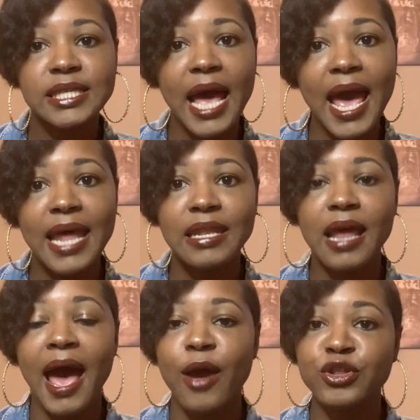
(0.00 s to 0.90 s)
And
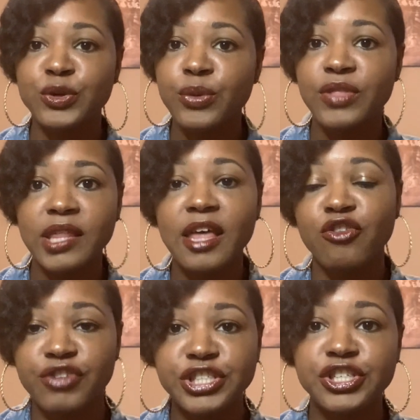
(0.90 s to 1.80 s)
I do think that
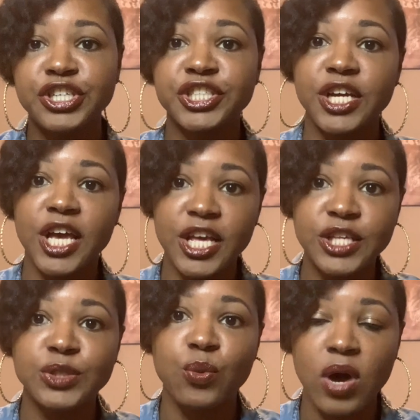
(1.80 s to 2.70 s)
research
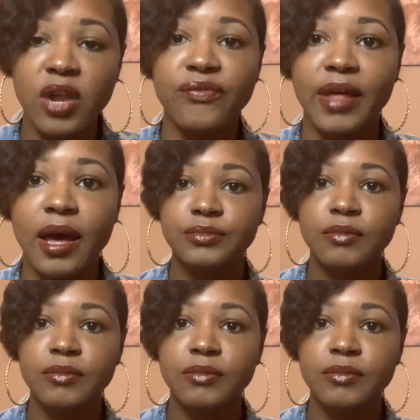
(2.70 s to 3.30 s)
is one of them,